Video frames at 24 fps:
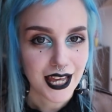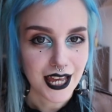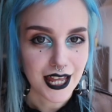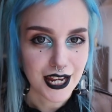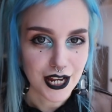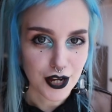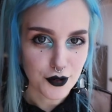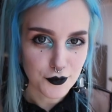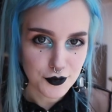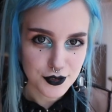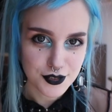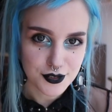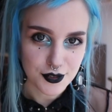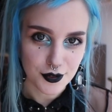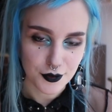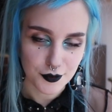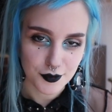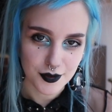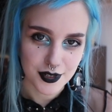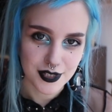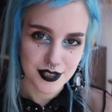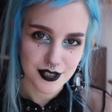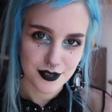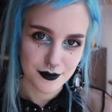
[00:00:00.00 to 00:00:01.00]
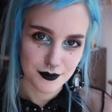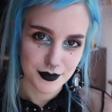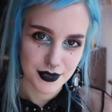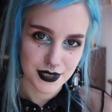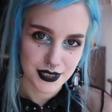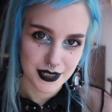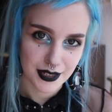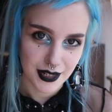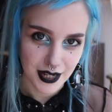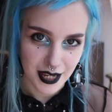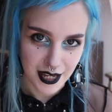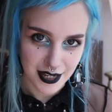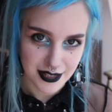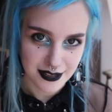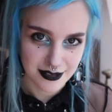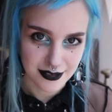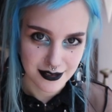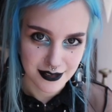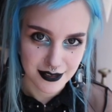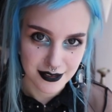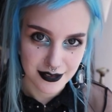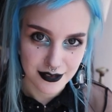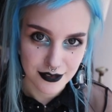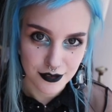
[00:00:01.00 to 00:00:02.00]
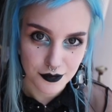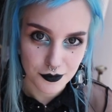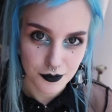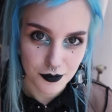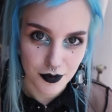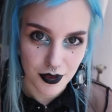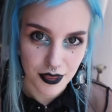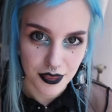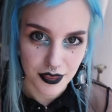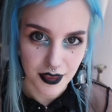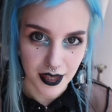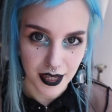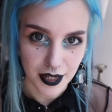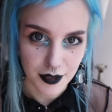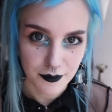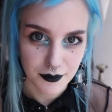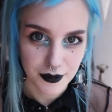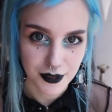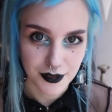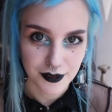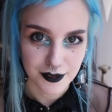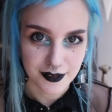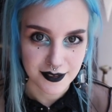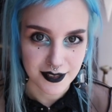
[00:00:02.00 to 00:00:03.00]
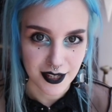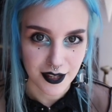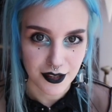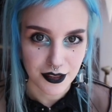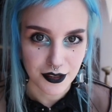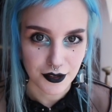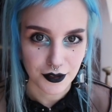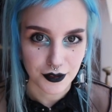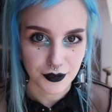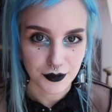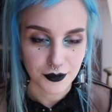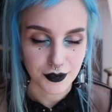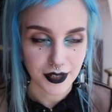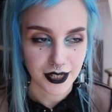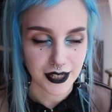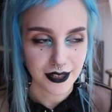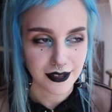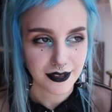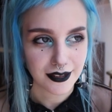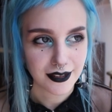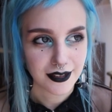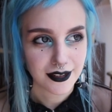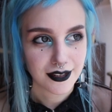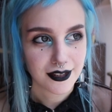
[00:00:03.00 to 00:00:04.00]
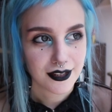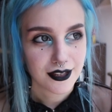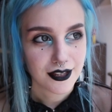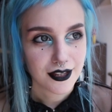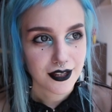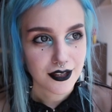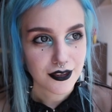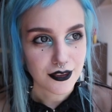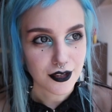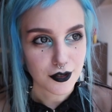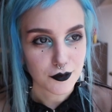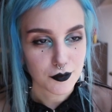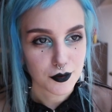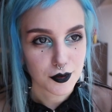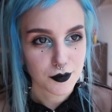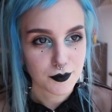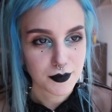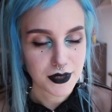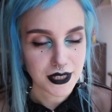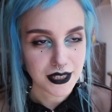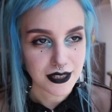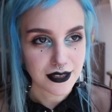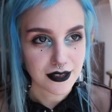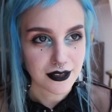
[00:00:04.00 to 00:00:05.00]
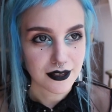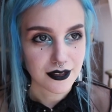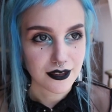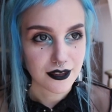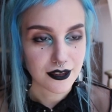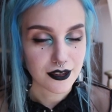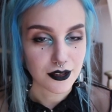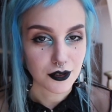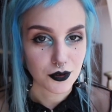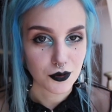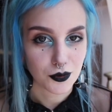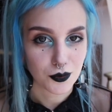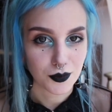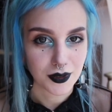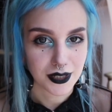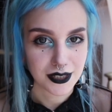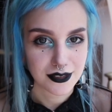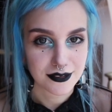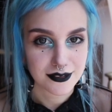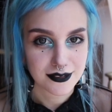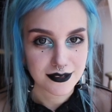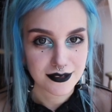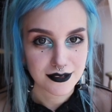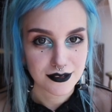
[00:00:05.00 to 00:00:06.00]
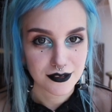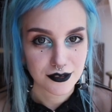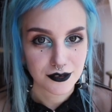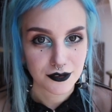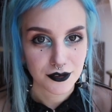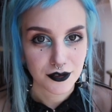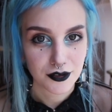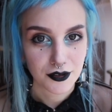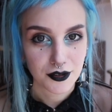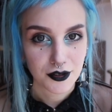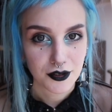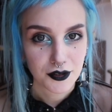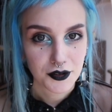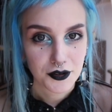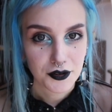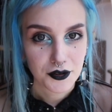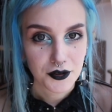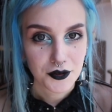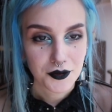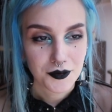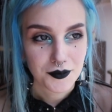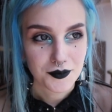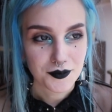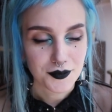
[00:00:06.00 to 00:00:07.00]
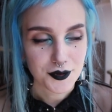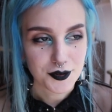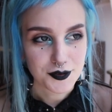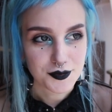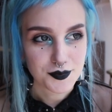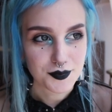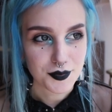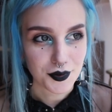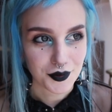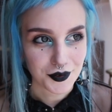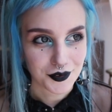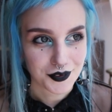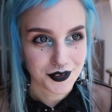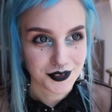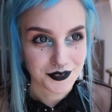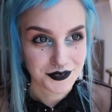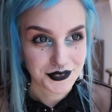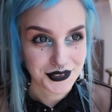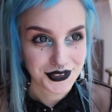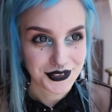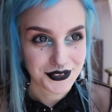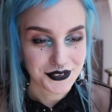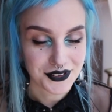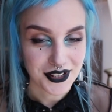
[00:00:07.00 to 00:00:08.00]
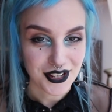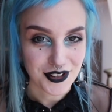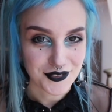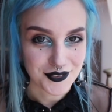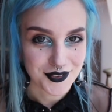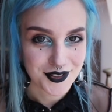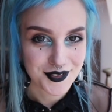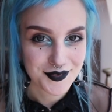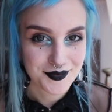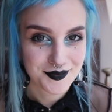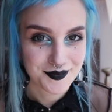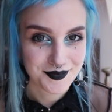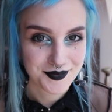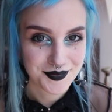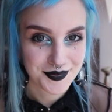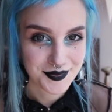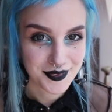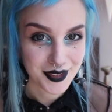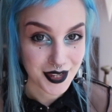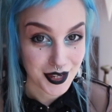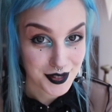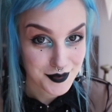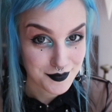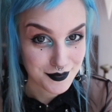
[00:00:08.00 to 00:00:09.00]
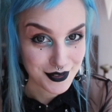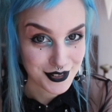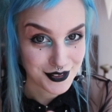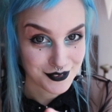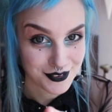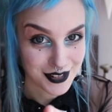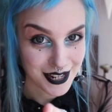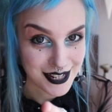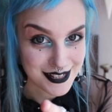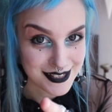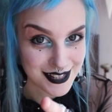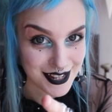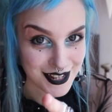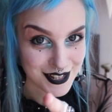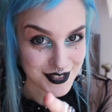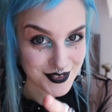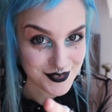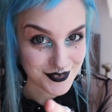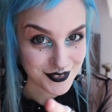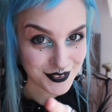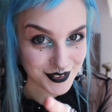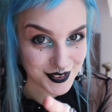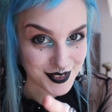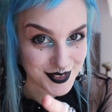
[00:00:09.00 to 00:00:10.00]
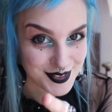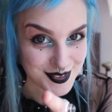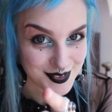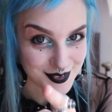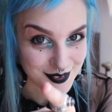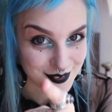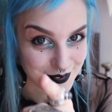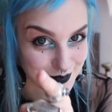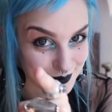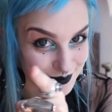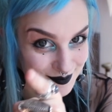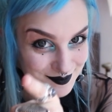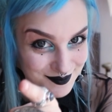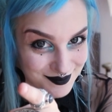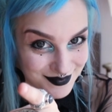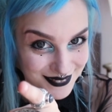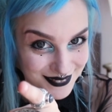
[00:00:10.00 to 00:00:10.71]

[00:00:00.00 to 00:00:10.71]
And I was always a bit hesitant with that because I thought, okay, that will be the quickest, most boring video ever. But you guys asked for it, so